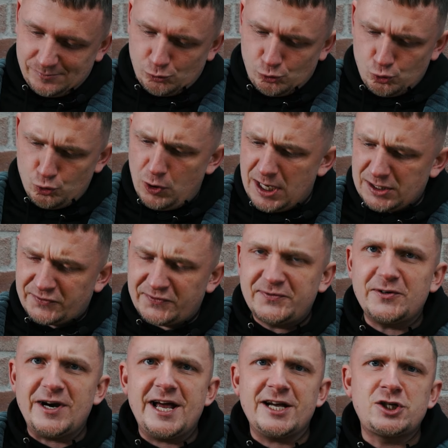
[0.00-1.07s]
Oh, that's
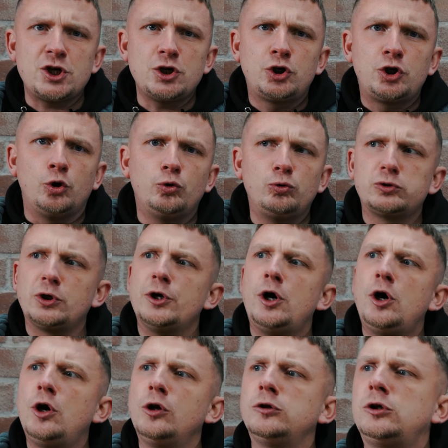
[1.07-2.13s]
fresh and cold and
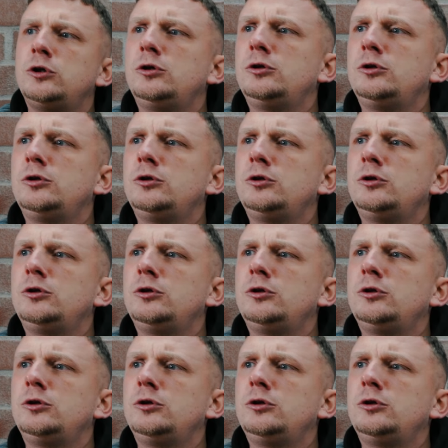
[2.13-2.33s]
all.